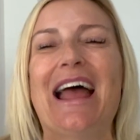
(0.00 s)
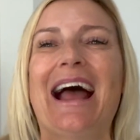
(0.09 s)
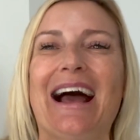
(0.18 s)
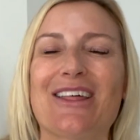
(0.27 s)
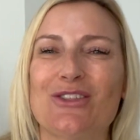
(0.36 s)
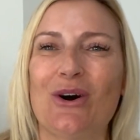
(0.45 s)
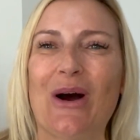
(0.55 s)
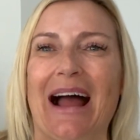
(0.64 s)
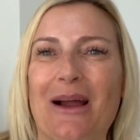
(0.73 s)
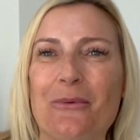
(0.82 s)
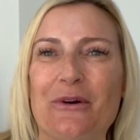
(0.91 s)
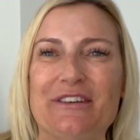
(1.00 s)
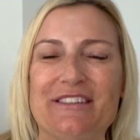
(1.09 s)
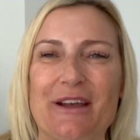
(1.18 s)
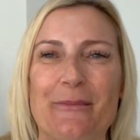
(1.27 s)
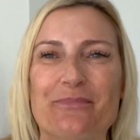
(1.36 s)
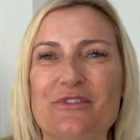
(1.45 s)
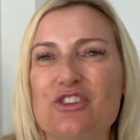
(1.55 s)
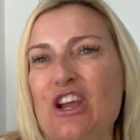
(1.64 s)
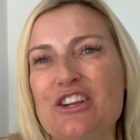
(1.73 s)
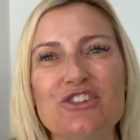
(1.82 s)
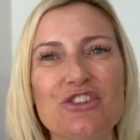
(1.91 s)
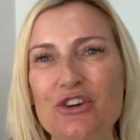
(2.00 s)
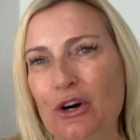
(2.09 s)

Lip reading: I thought I would change the